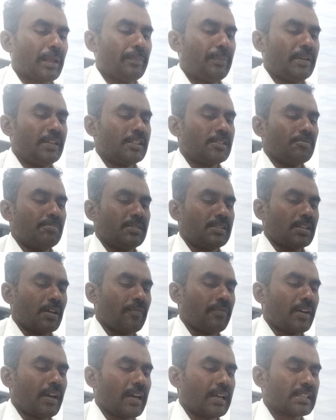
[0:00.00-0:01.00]
Principles
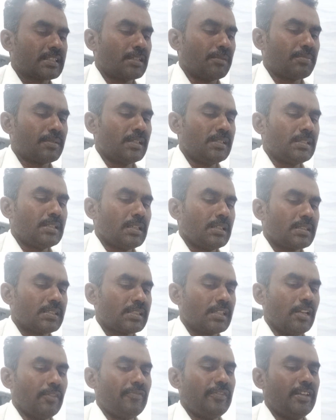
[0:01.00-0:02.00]
of acceptance,
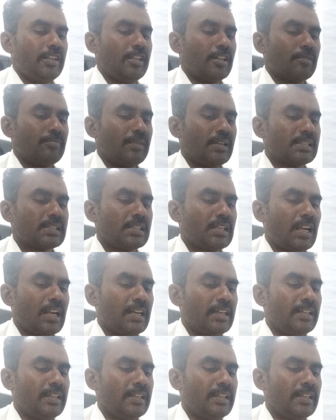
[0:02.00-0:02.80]
self-determination,